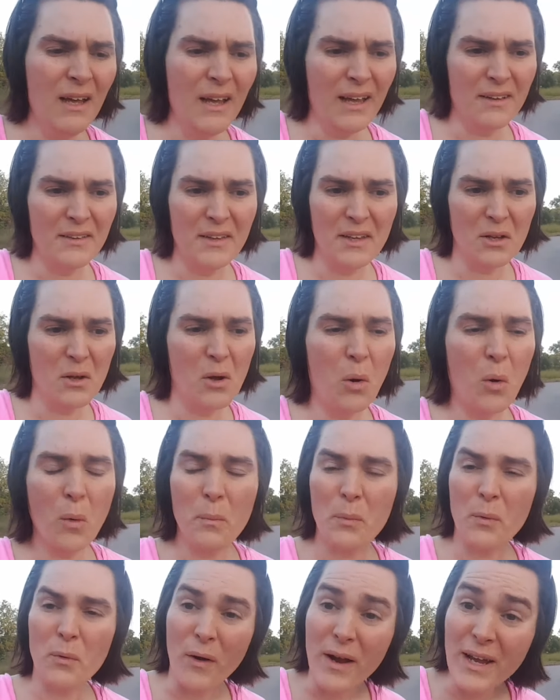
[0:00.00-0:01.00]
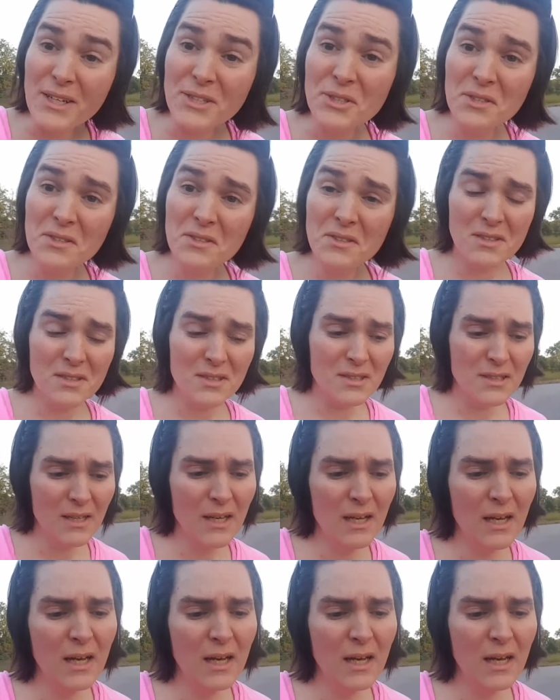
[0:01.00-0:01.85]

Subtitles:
and then corporations,